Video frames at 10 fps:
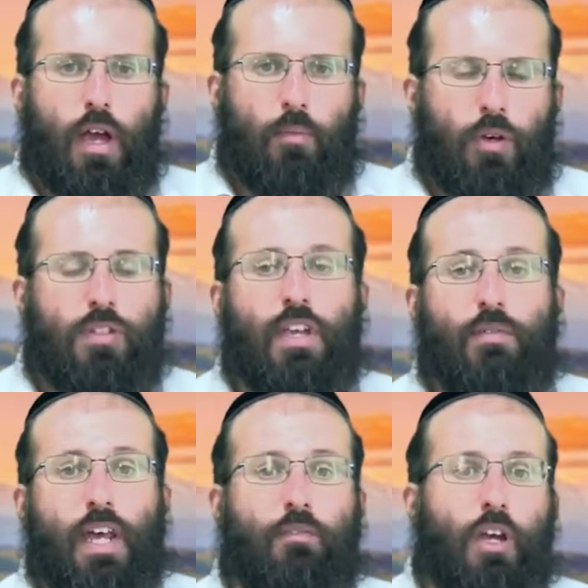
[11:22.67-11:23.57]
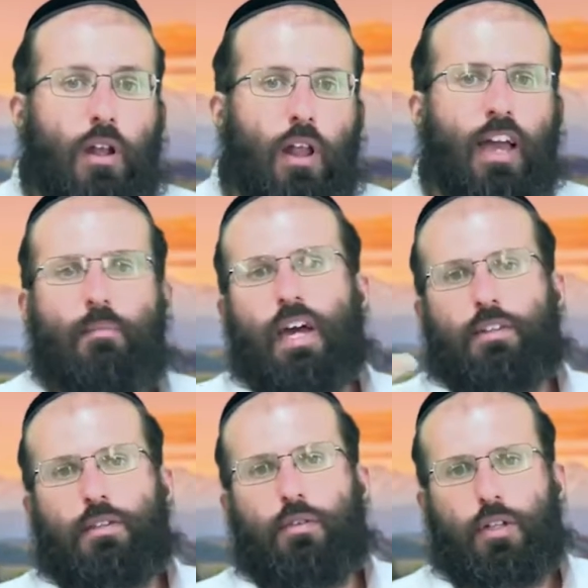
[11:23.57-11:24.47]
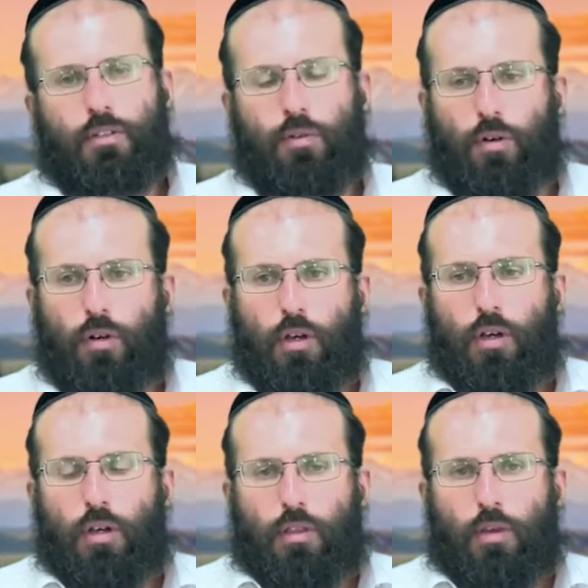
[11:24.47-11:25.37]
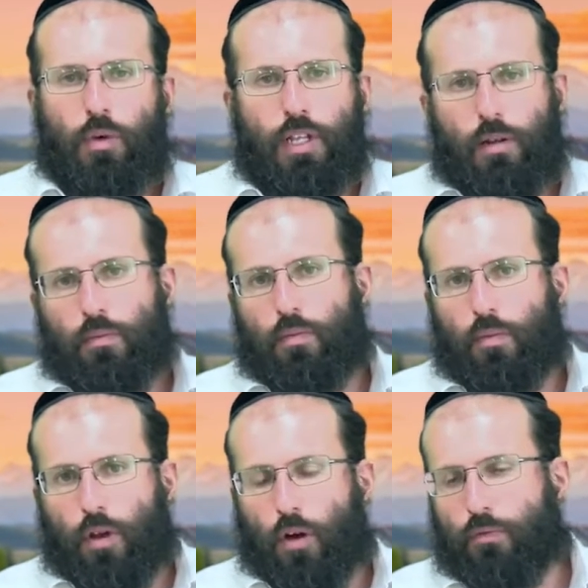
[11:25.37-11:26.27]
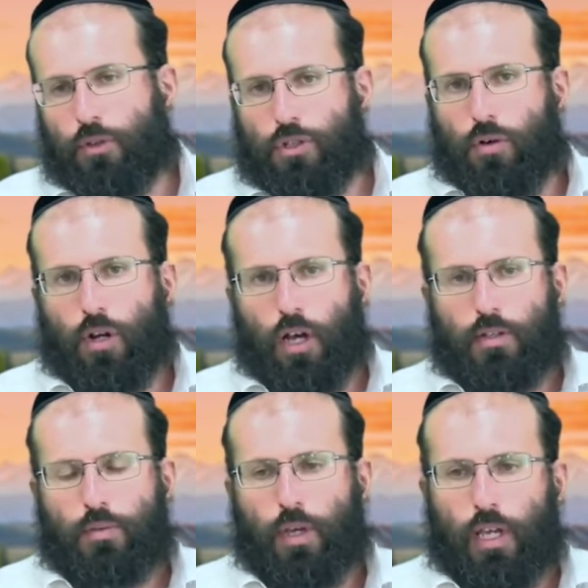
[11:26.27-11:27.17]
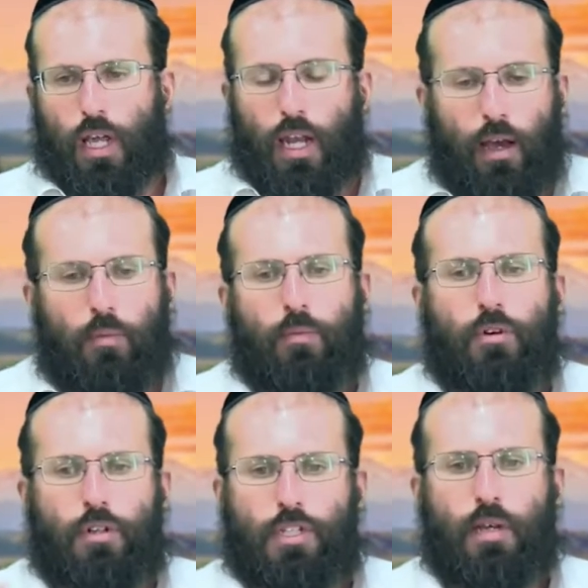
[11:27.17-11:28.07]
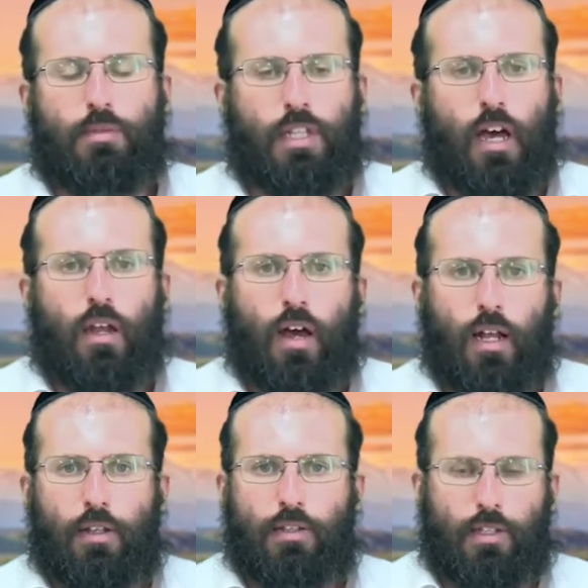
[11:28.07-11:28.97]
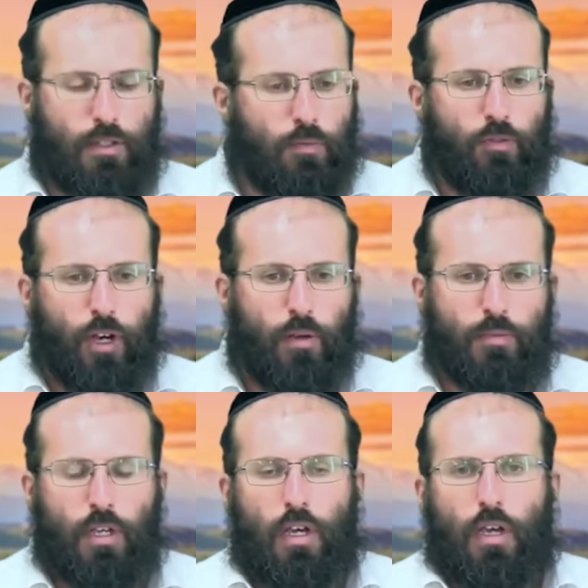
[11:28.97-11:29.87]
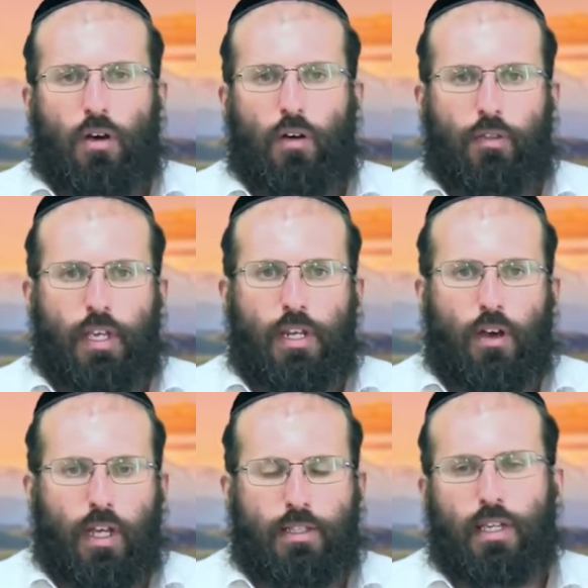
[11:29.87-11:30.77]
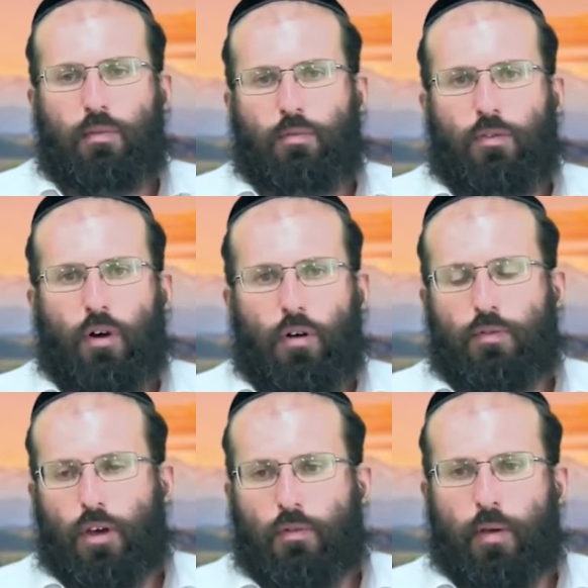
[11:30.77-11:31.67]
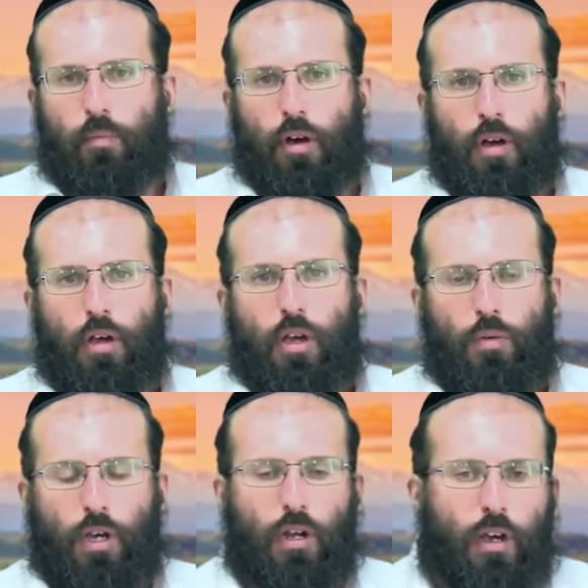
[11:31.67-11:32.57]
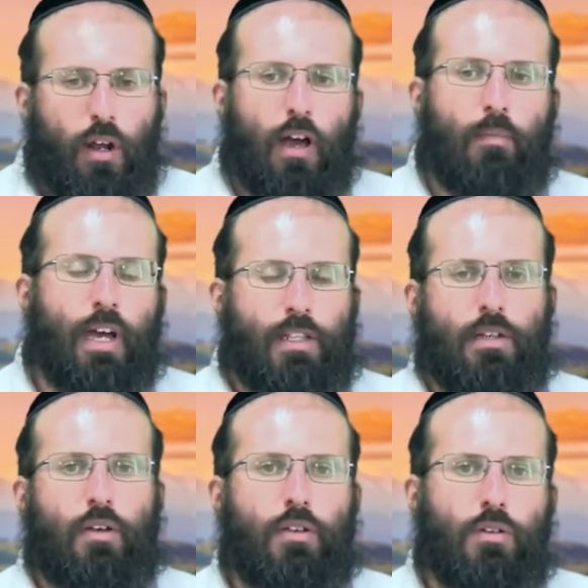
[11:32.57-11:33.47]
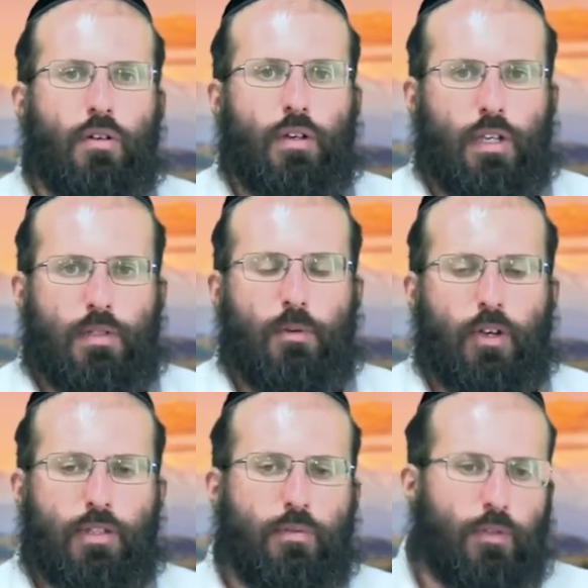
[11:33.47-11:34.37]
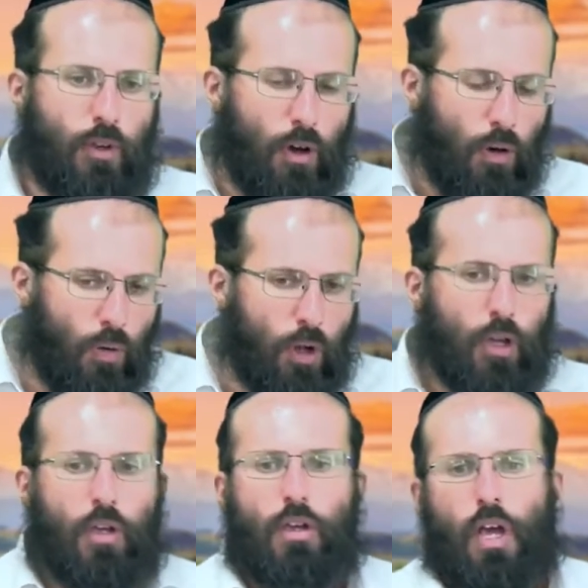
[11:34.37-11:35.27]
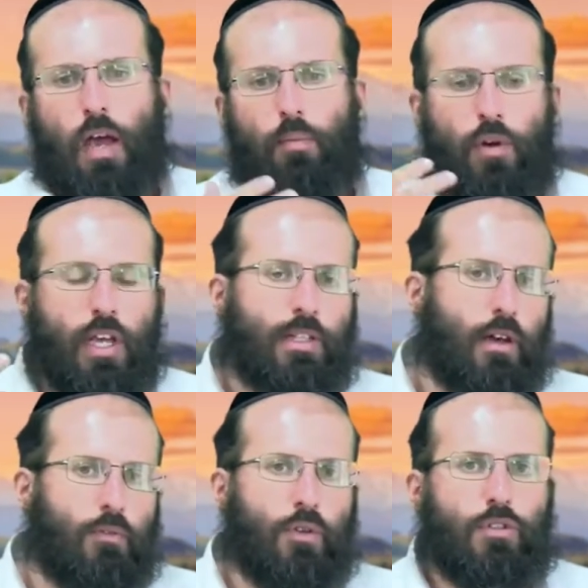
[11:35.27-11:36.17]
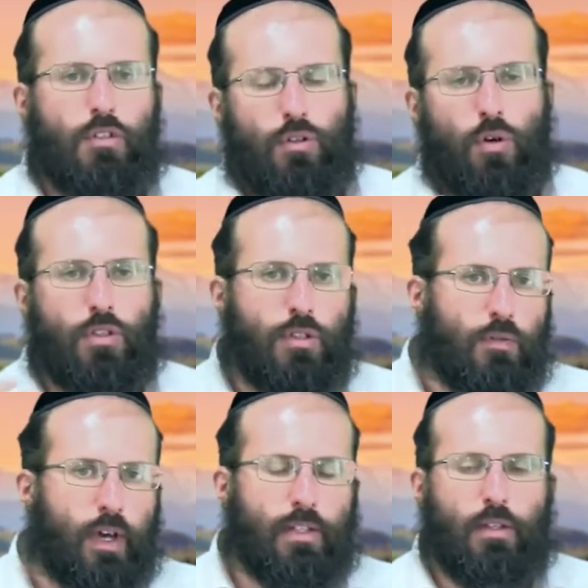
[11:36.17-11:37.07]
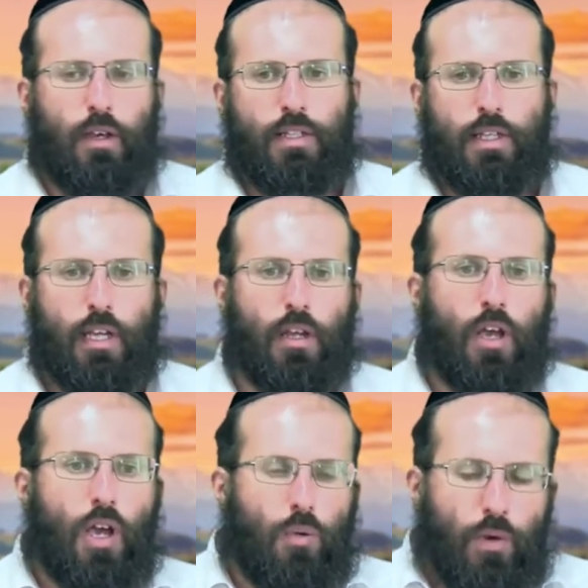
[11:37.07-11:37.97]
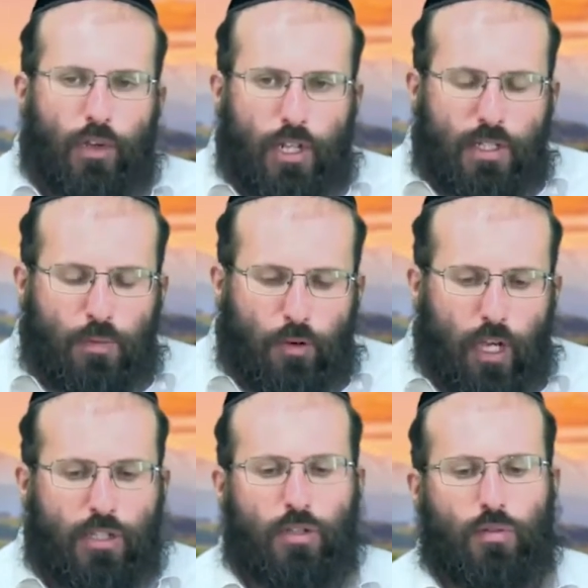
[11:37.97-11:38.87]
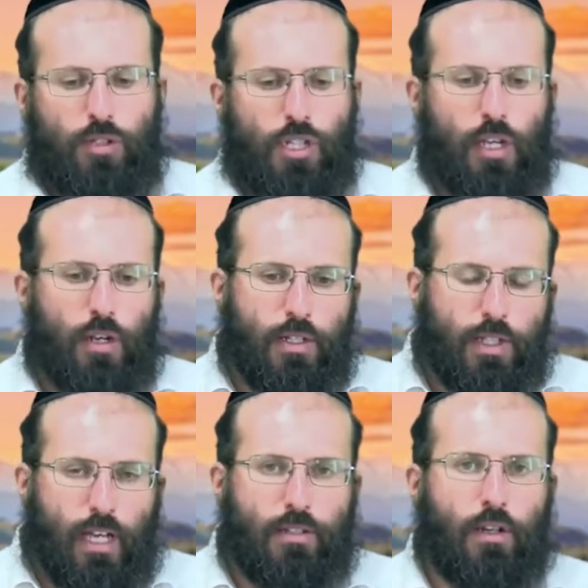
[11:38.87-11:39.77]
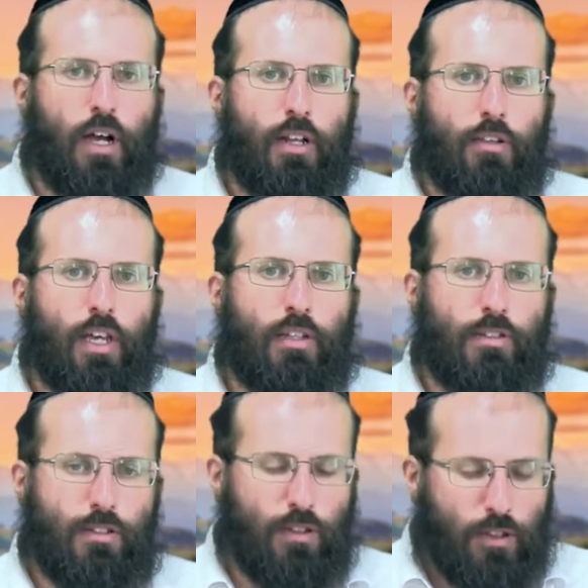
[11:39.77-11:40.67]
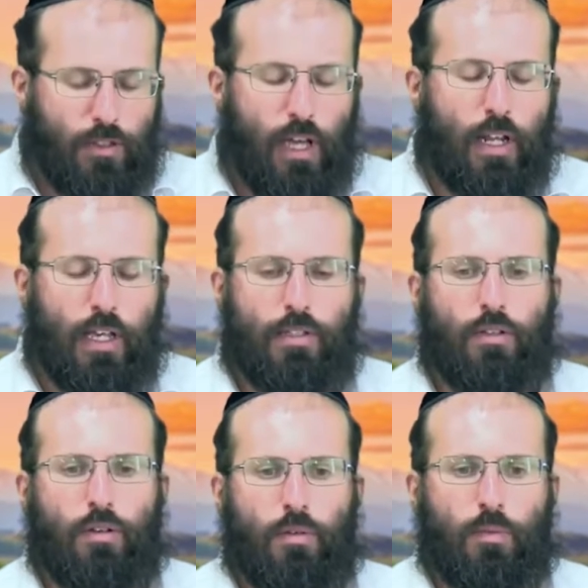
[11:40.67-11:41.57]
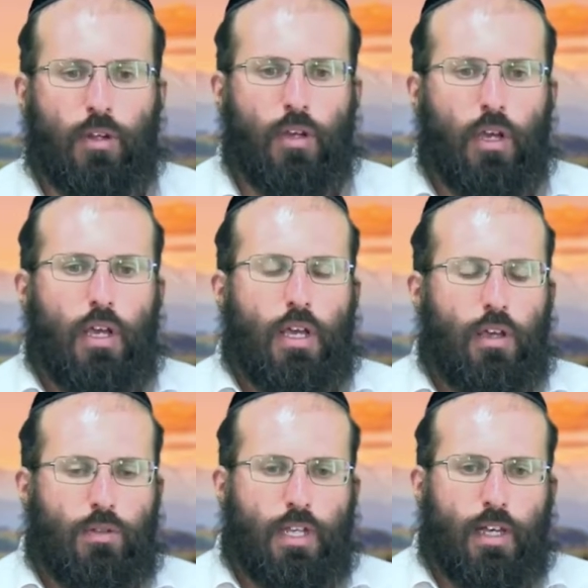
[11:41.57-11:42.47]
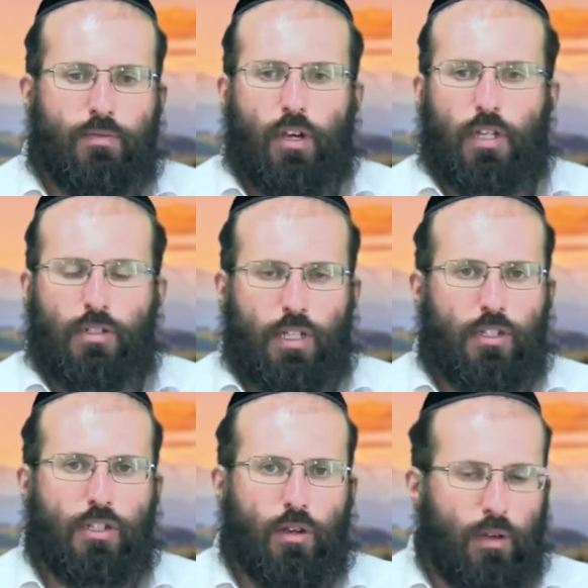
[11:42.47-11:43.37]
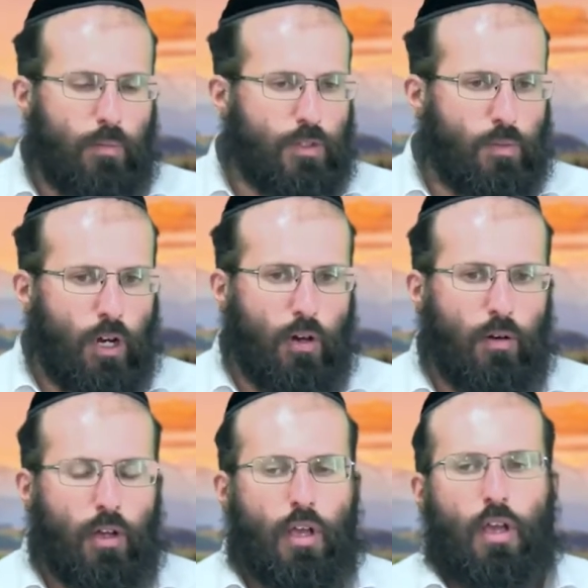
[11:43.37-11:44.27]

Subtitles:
And we also even have the climax of our tour that we didn't know for sure last week. And now, Baruch Hashem, Staten Island is confirmed. On the 19th of November, we're going to climax our New York experience with the whole Emuna is Our Future Tour 2019 with an inspirational shir in Staten Island, thanks to Dr. Eliezer Goodman. He also has very interesting shirim as well.